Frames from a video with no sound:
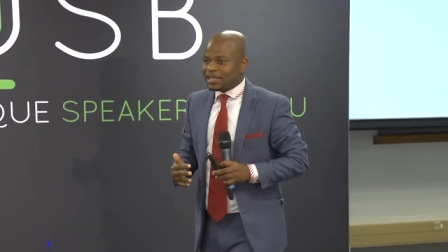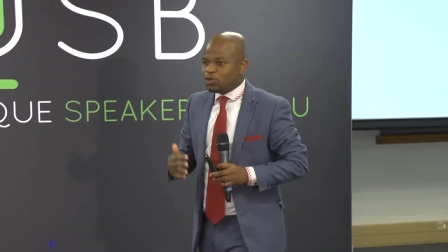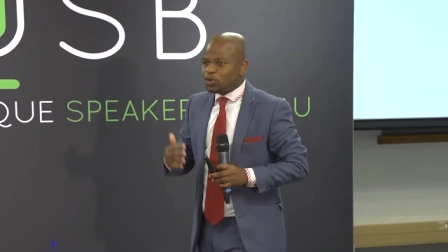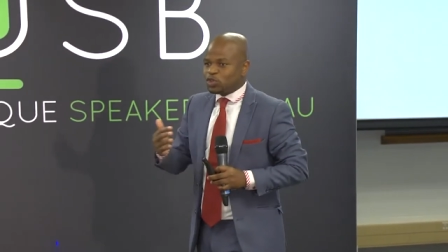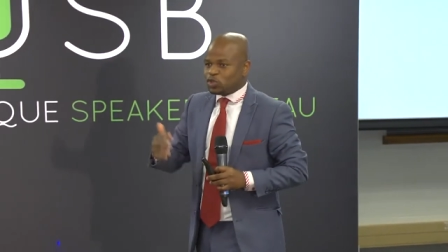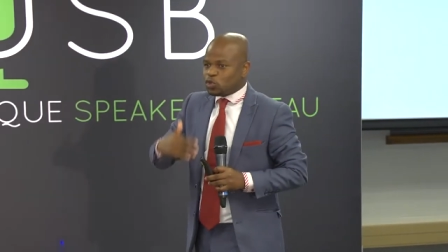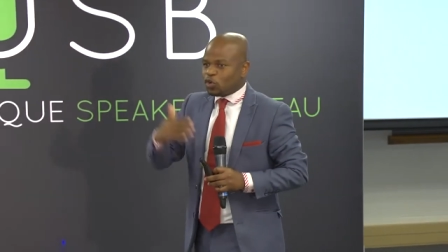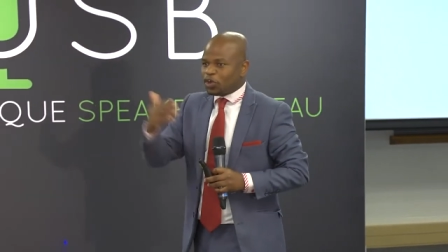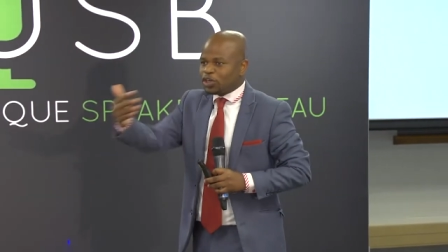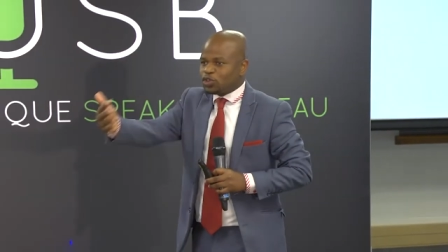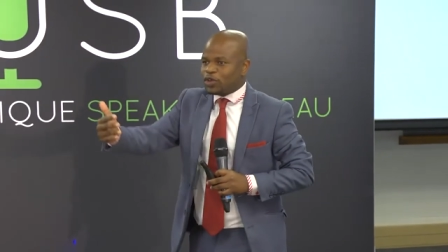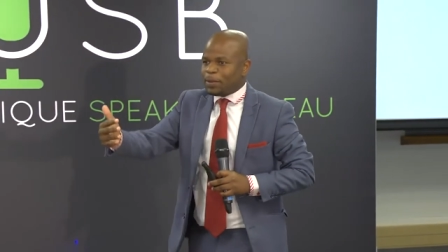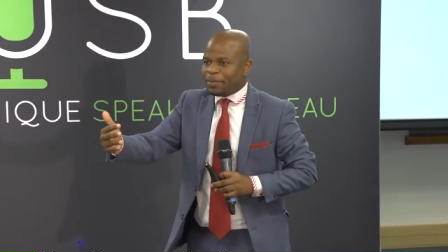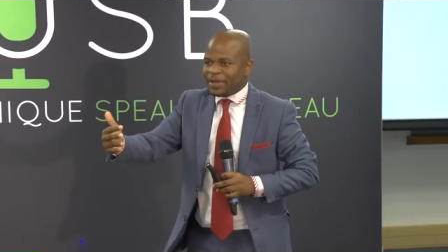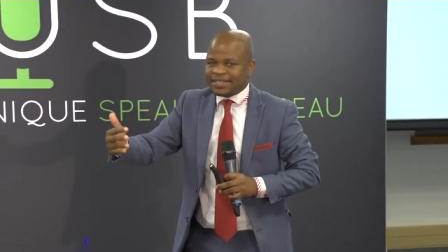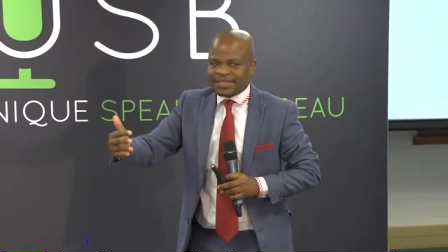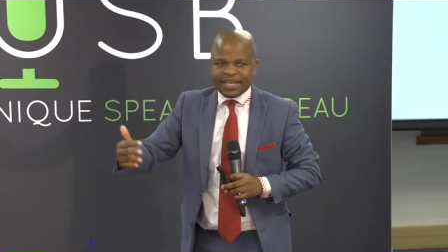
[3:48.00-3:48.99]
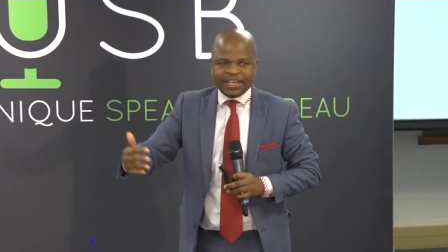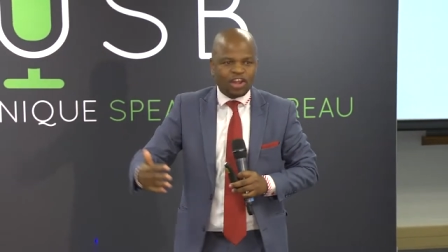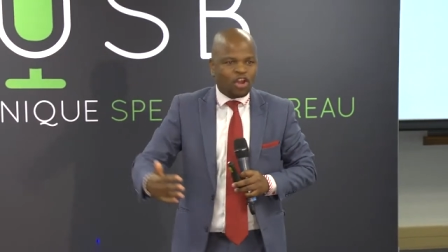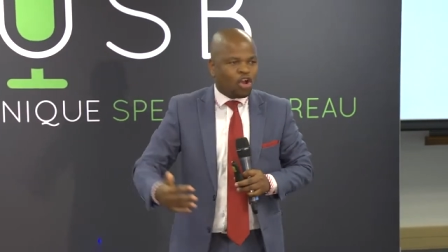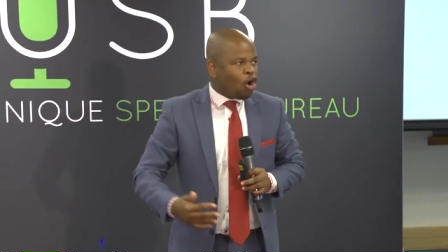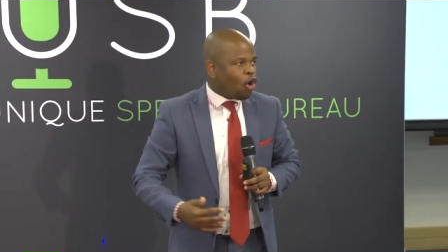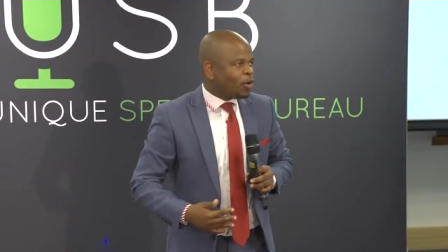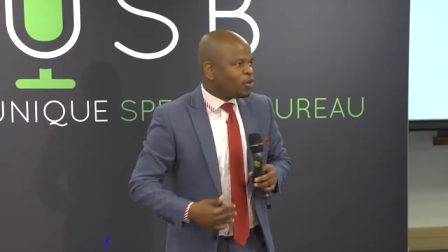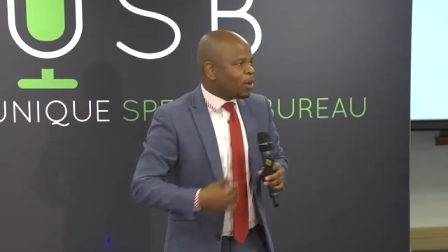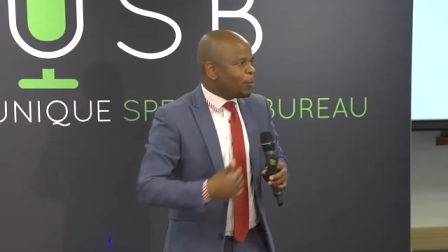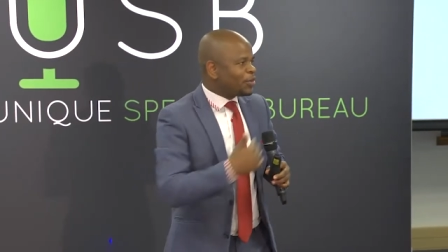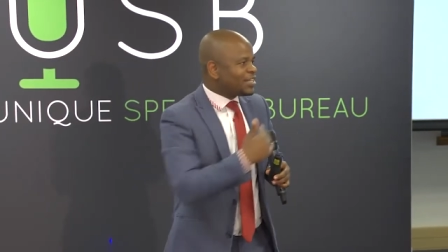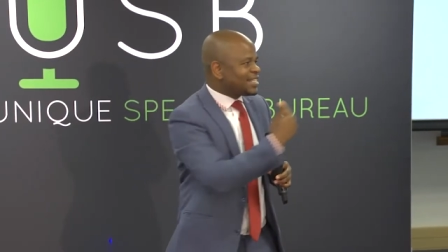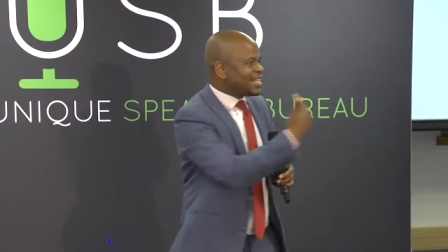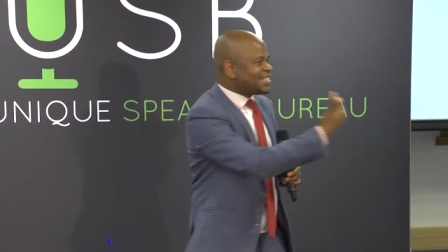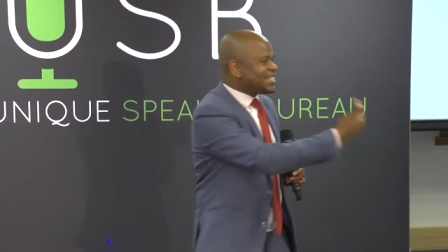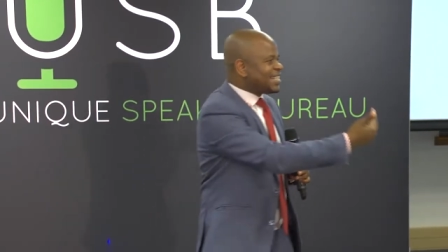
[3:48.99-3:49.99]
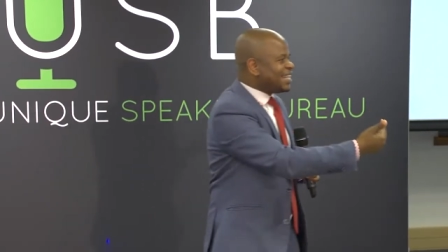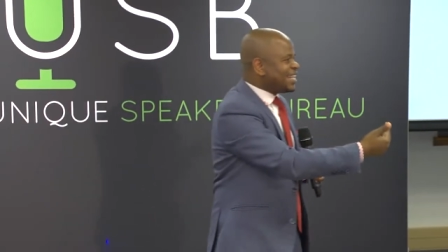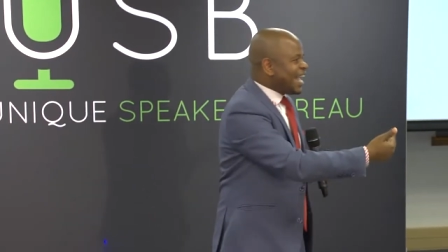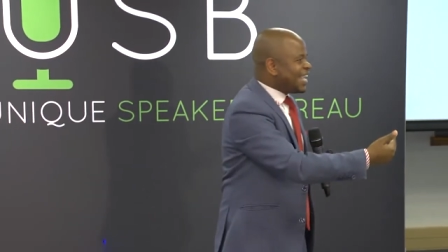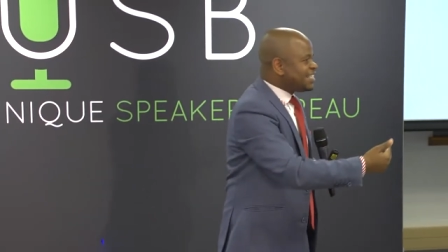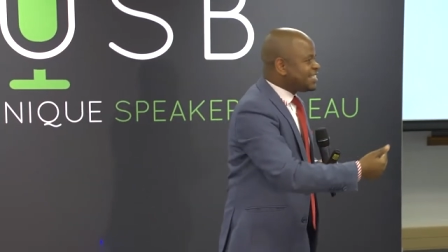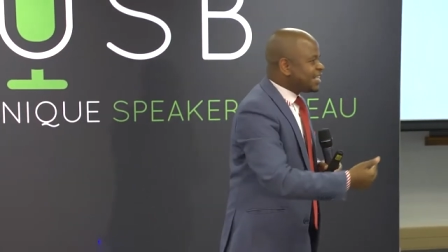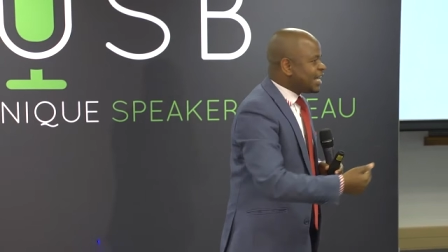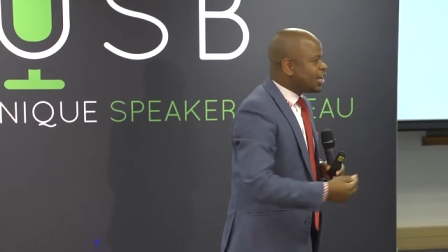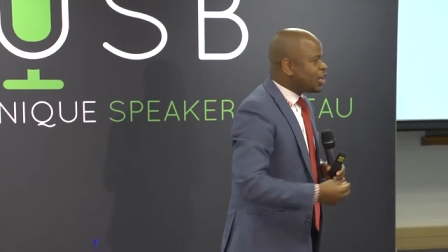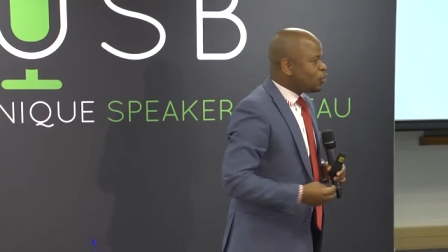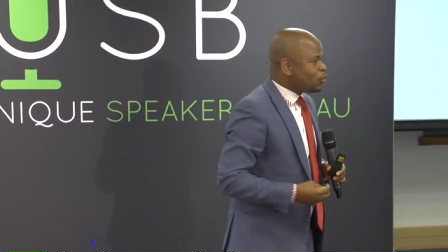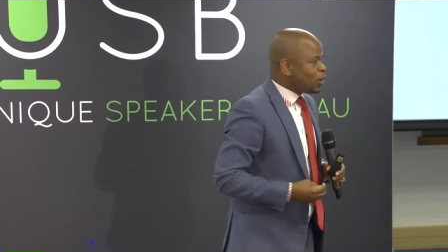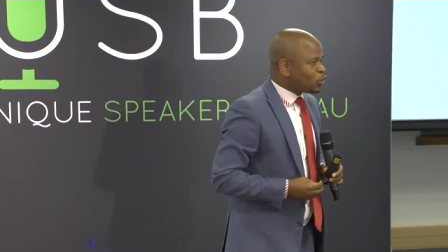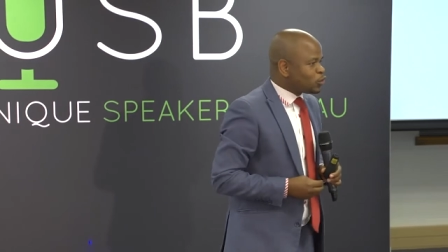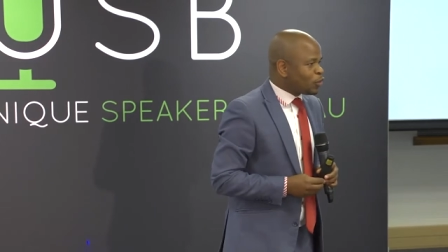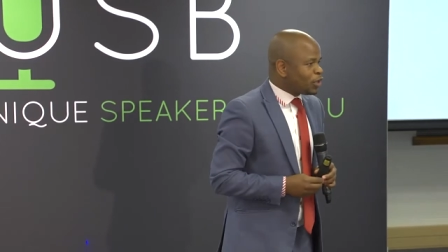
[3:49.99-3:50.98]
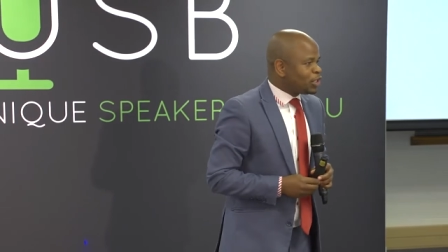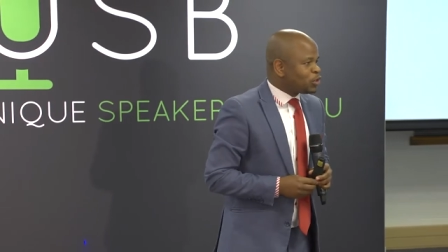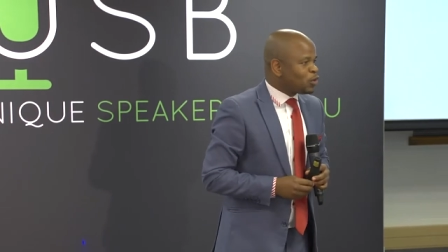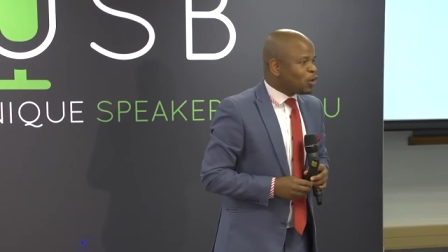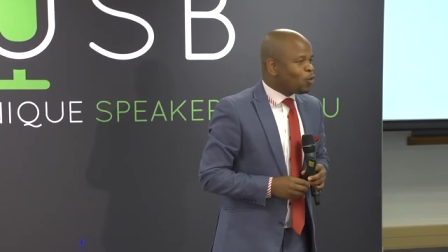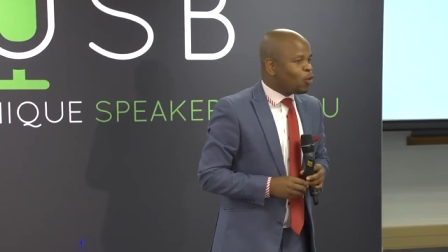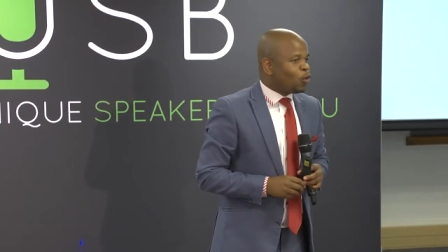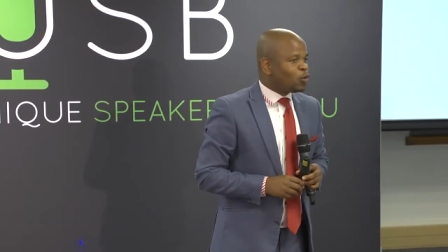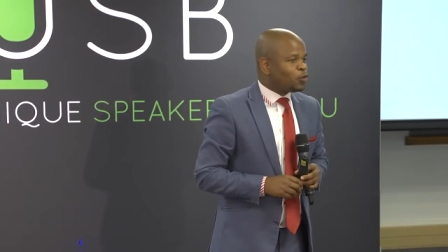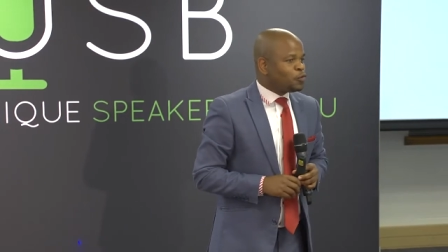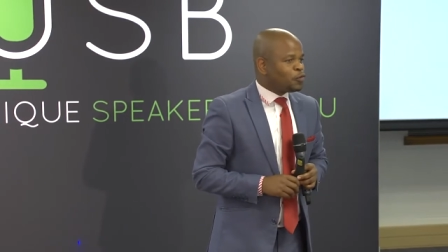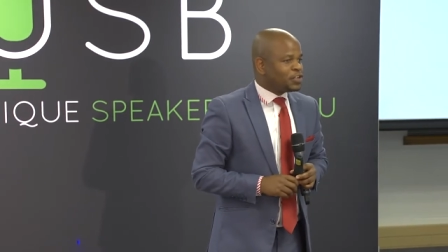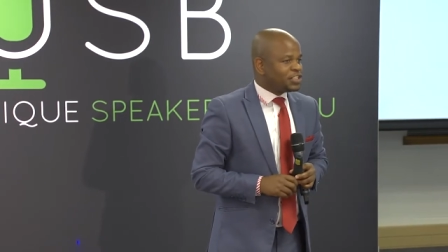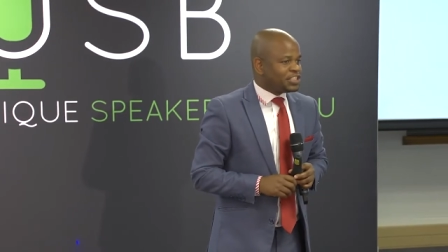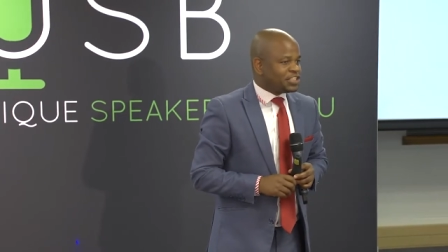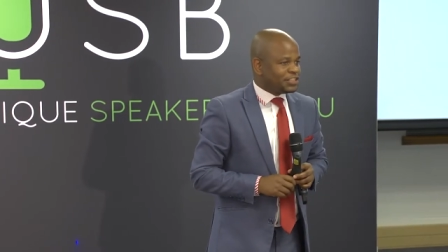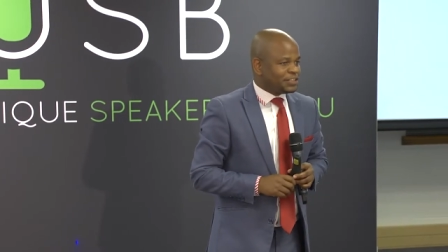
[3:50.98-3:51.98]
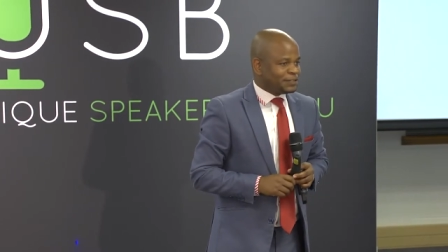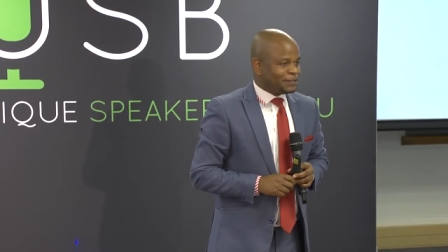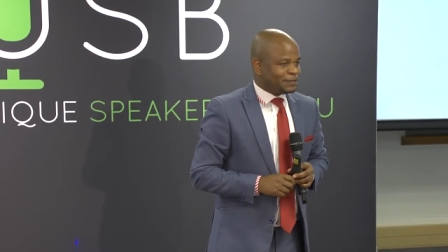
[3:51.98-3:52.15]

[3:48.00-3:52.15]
you're talking to a person, or when you're presenting an idea, you are talking to a goldfish.